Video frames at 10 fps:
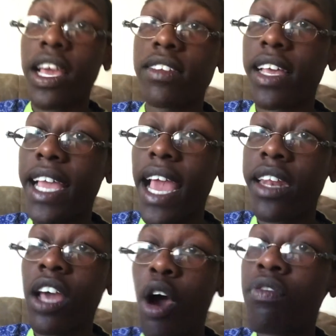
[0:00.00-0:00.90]
again
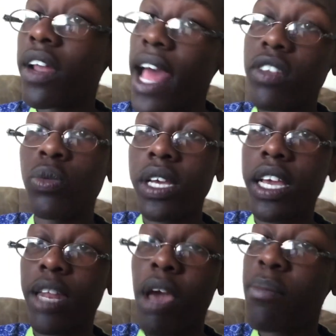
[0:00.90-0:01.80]
for last week and
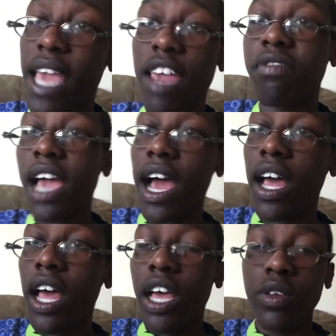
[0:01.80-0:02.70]
my behavior.
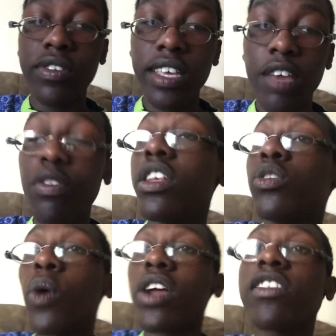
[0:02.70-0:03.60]
You see, if you didn't
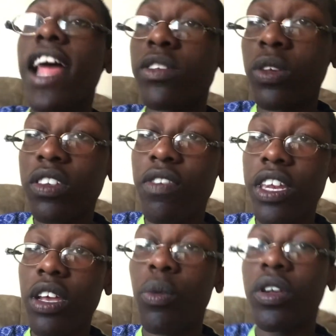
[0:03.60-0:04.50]
watch last week's video,
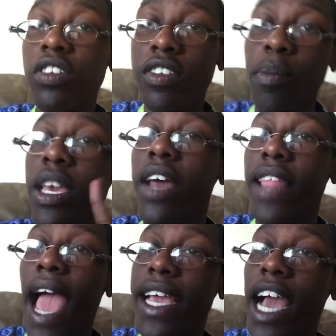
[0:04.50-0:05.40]
which is up here on the
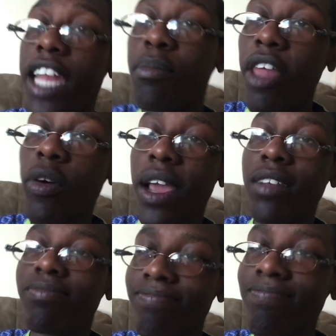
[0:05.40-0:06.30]
iCard, by the way,
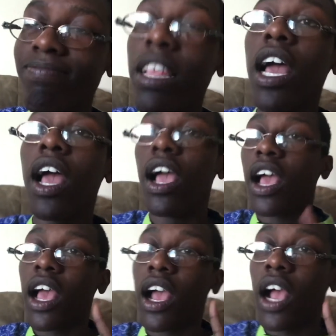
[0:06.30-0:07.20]

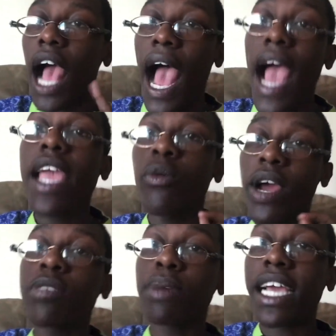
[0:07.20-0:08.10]
I went
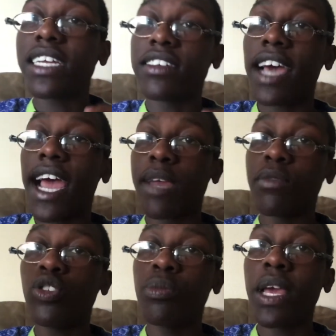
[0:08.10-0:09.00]
back in time
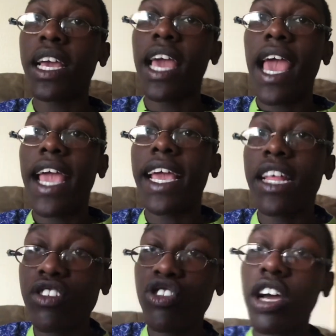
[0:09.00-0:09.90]
to make an
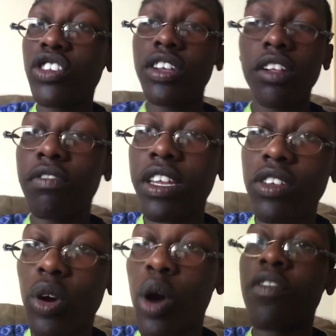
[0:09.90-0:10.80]
instructional video
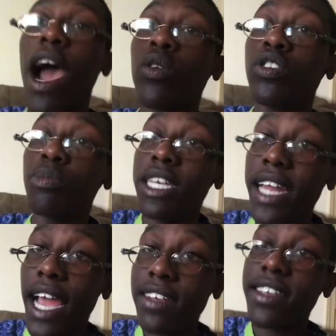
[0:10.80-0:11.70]
of how to be
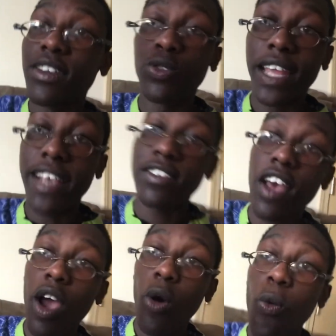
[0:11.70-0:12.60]
nice in today's
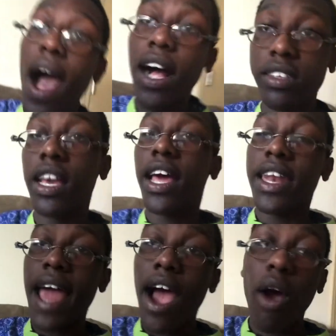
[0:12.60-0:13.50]
world.
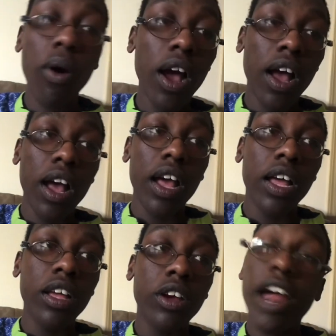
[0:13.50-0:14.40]
Now,
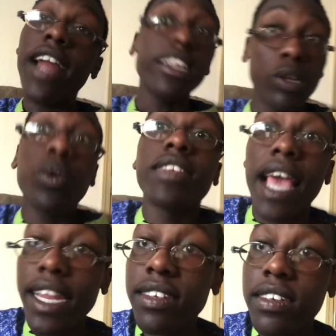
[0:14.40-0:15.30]
granted it was the
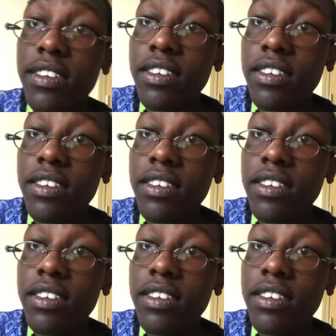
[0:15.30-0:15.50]
80s,